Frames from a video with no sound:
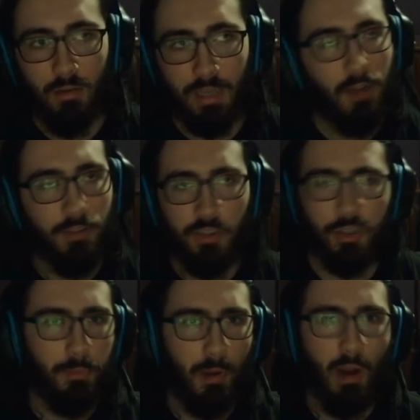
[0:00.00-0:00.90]
Council
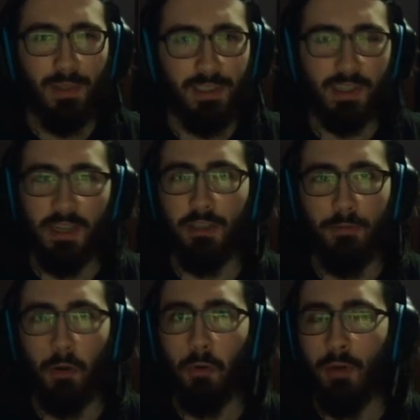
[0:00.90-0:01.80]
should probably just get to
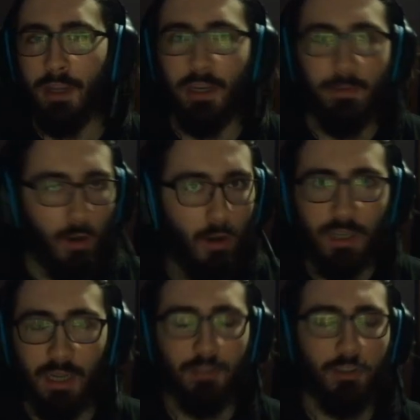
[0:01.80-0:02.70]
vote, right? If you're on
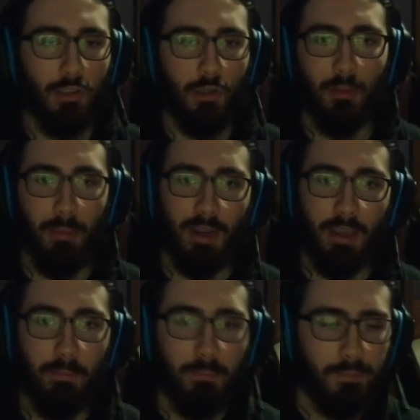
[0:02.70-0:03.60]
council, you know the metagame.